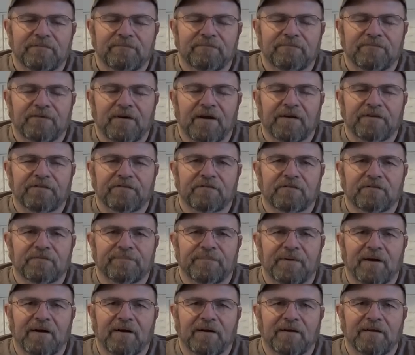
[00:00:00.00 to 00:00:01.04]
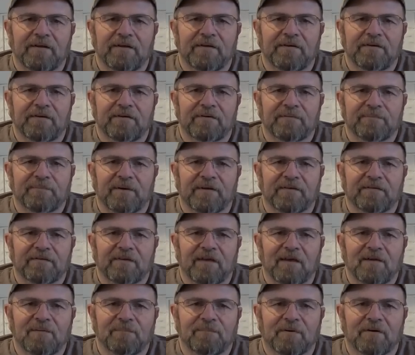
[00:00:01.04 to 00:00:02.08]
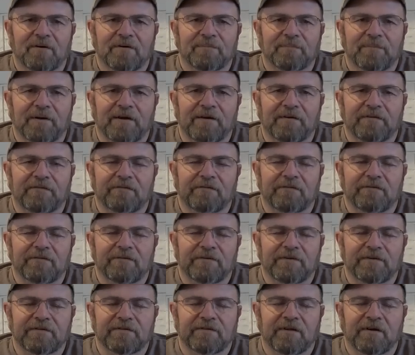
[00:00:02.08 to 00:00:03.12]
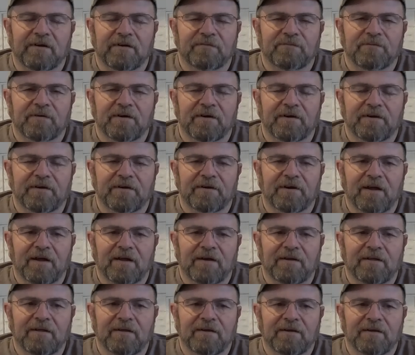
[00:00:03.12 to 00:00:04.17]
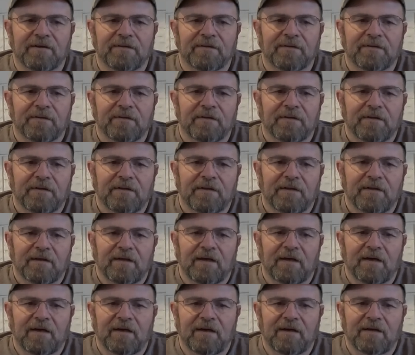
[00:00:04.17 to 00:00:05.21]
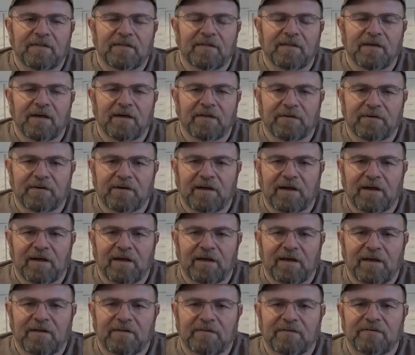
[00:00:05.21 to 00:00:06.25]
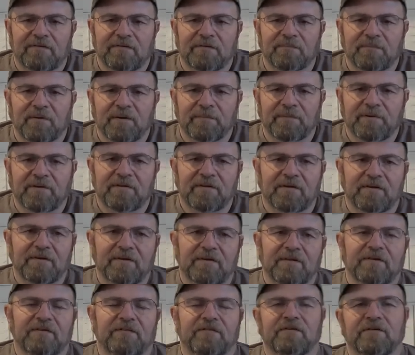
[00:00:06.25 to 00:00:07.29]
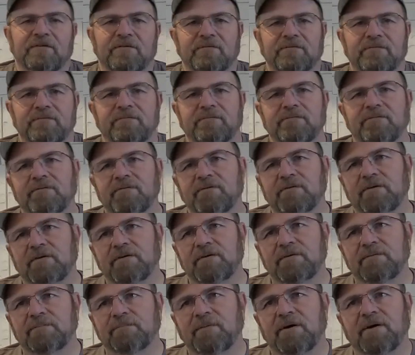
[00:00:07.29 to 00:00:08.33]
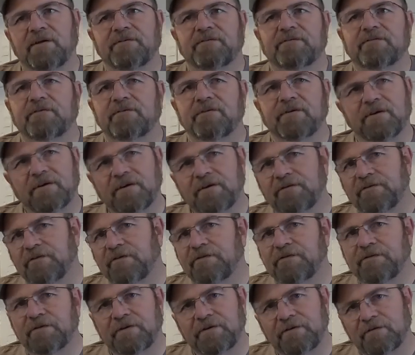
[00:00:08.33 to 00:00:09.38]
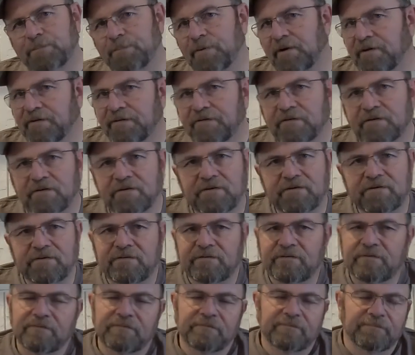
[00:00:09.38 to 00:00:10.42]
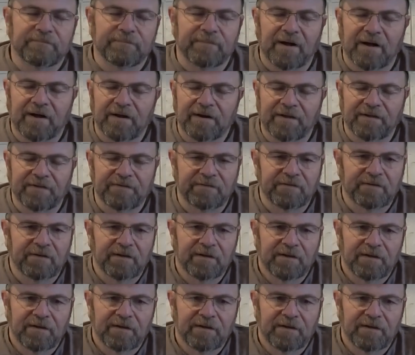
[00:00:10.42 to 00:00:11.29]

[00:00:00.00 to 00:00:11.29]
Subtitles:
fragile body on my skate park basher is not a very good idea. And the other guy had some limited edition Monster Energy drink sponsored bodies,